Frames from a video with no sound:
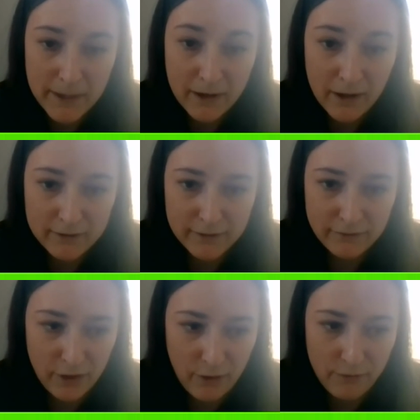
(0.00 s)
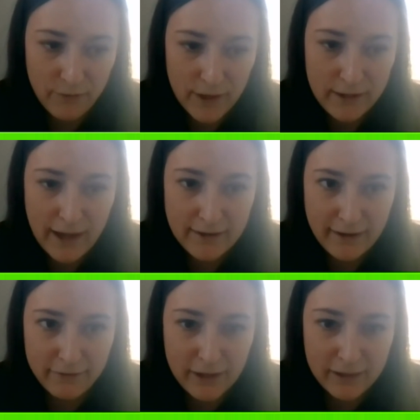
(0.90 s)
because of COVID, that
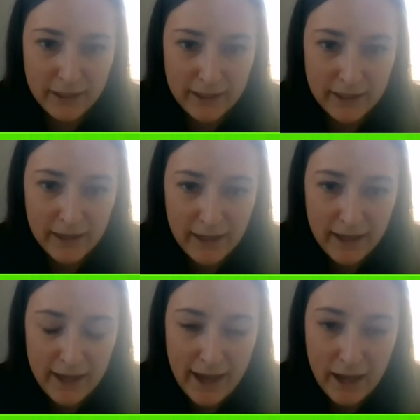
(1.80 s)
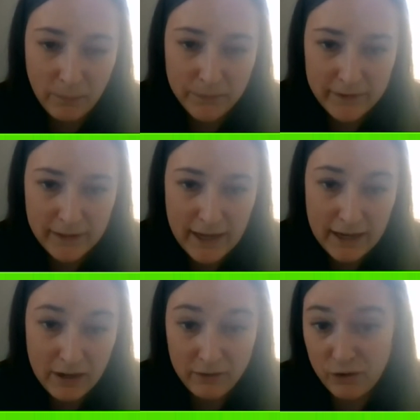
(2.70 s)
definitely helped
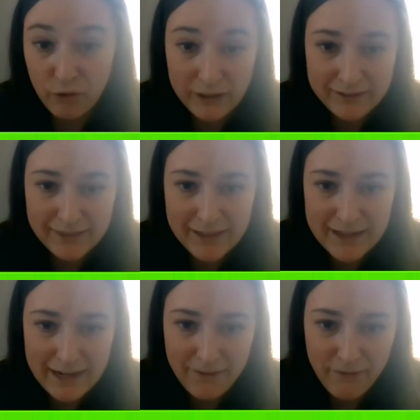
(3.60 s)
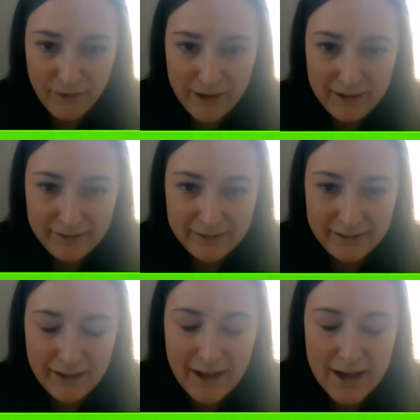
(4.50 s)
increase the need for
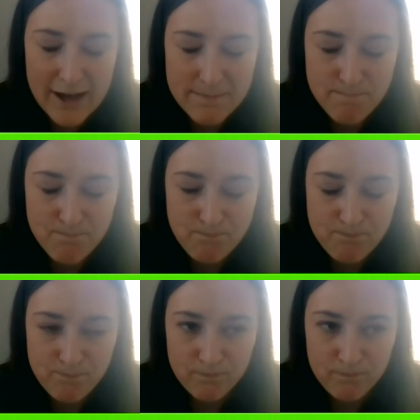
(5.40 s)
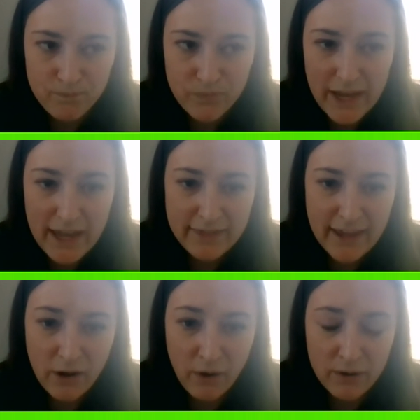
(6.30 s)
this. And
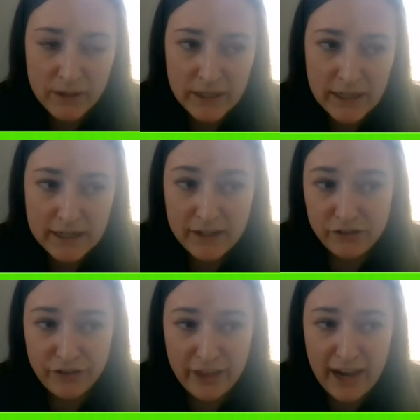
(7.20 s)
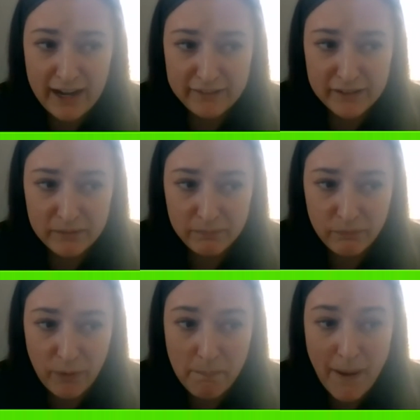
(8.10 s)
then in addition to that, I guess
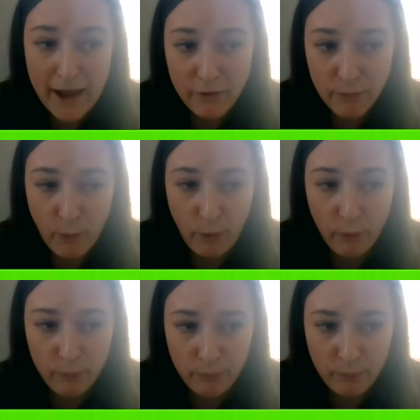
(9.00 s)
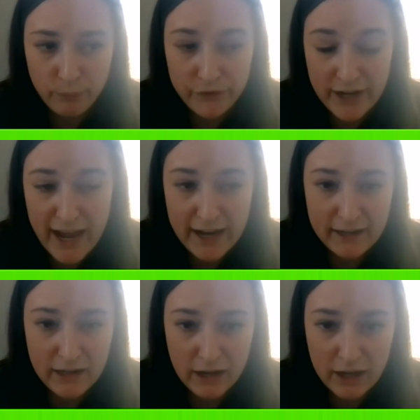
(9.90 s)
from my role
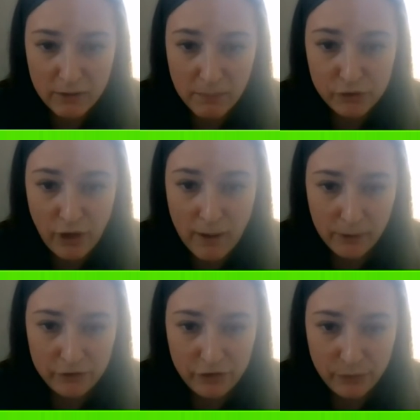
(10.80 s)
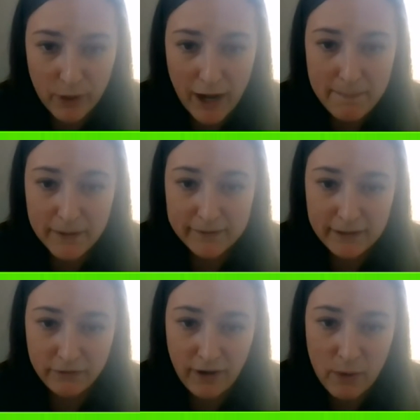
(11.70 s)
today in commercial operations, what I'm
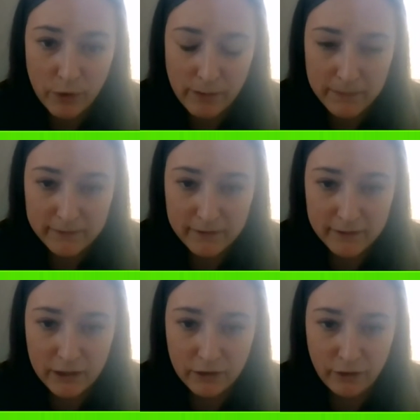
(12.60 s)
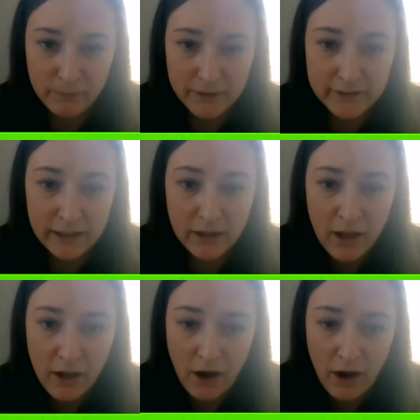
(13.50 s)
missing and what the business leaders are missing